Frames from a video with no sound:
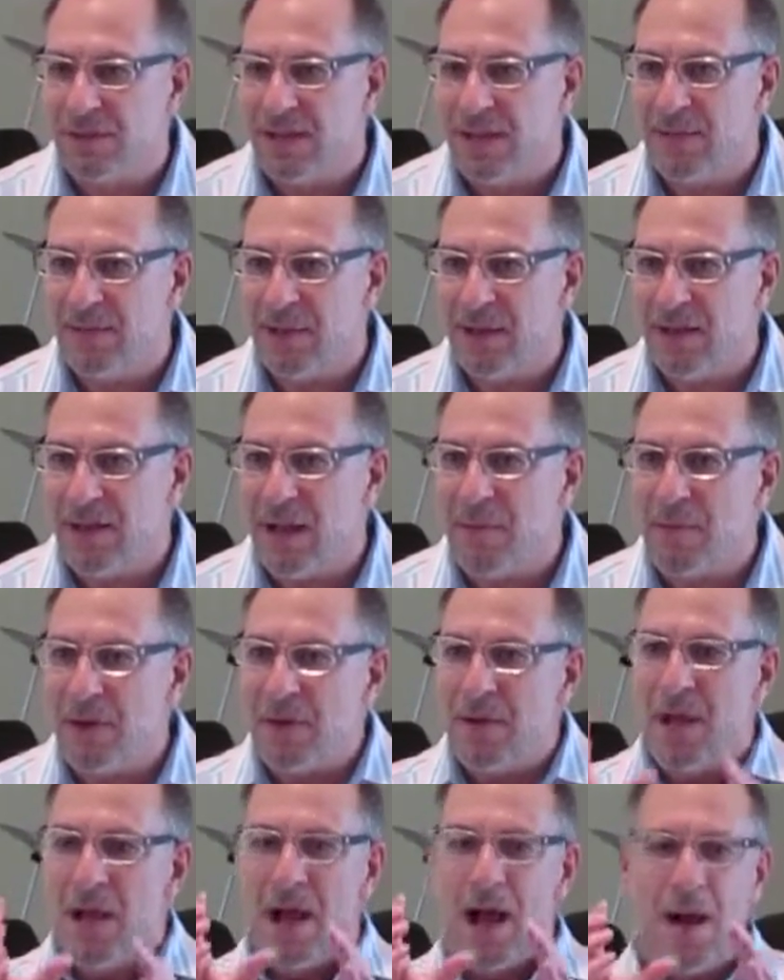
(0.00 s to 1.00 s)
Amen. I'm
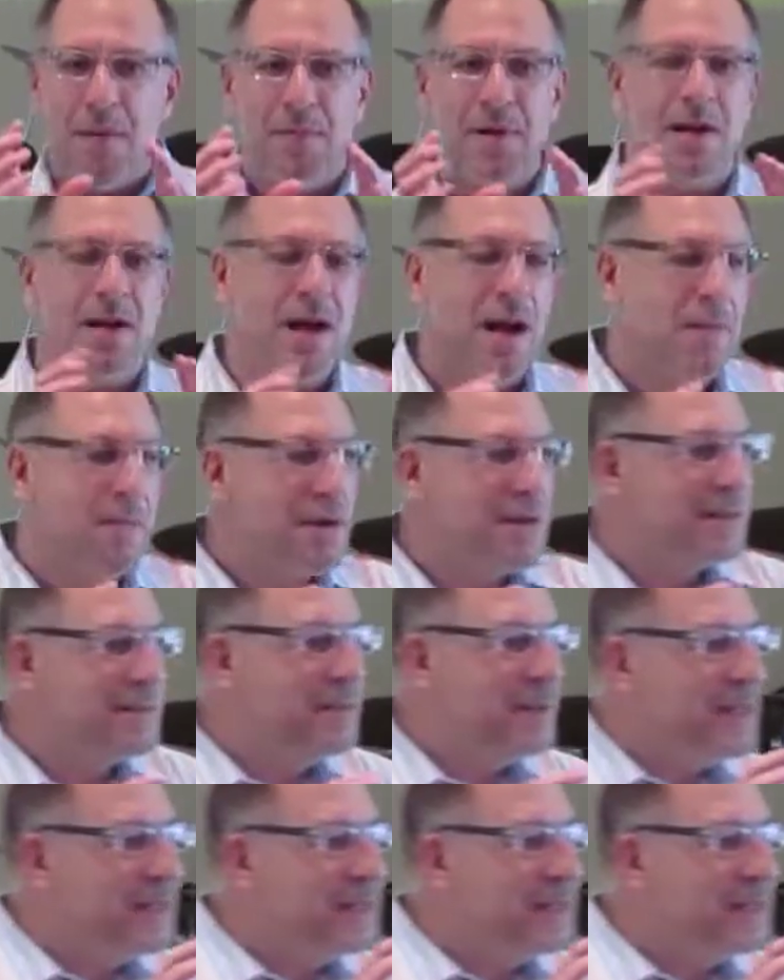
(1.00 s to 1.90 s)
gonna, I'm gonna, I'm gonna be